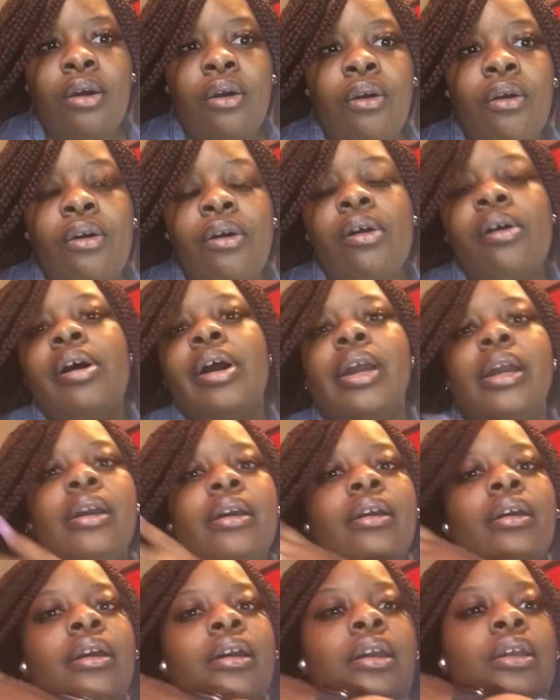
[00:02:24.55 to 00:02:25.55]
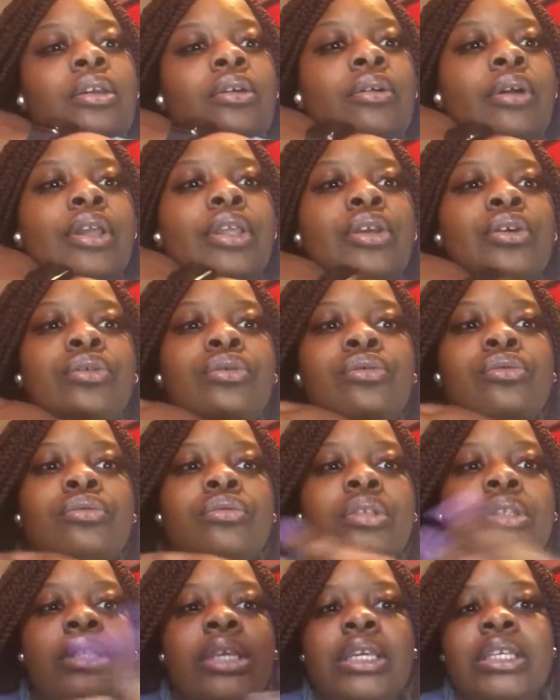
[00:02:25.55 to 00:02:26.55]
or you could
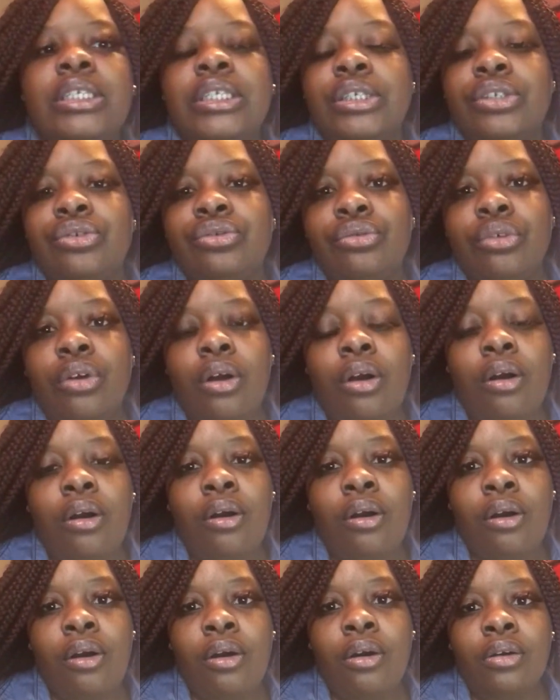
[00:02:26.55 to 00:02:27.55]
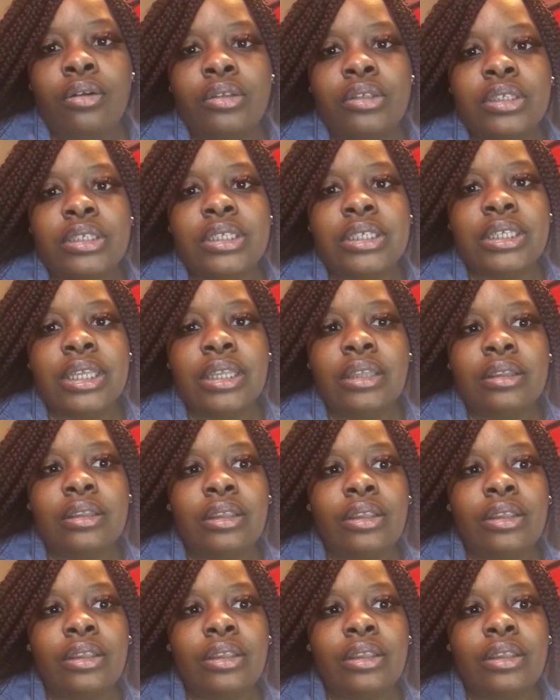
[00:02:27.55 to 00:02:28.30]
use essential oil to scent.